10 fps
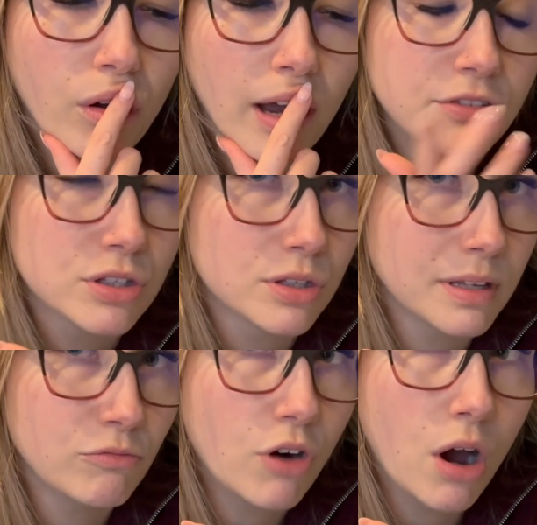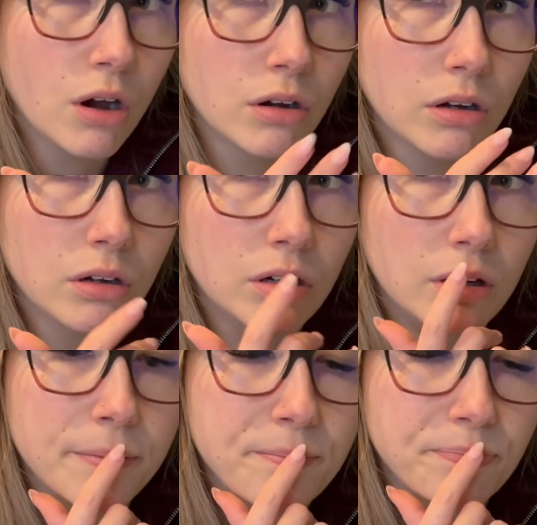I've done something wrong,
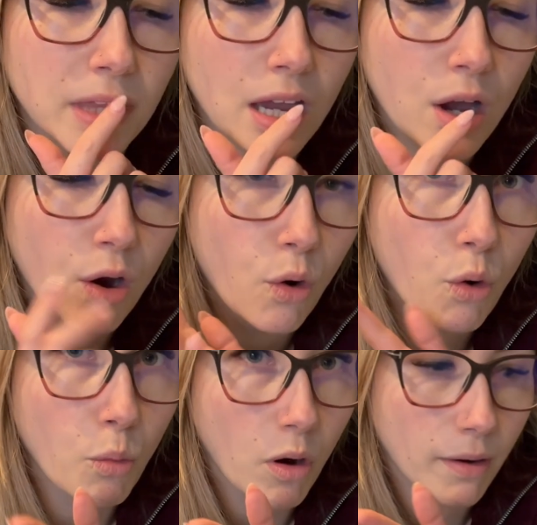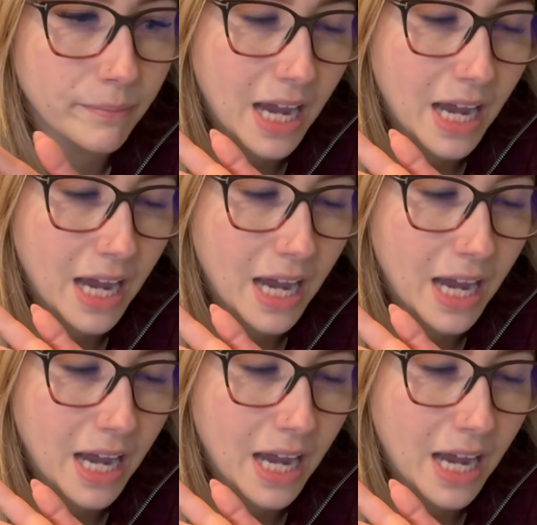or what.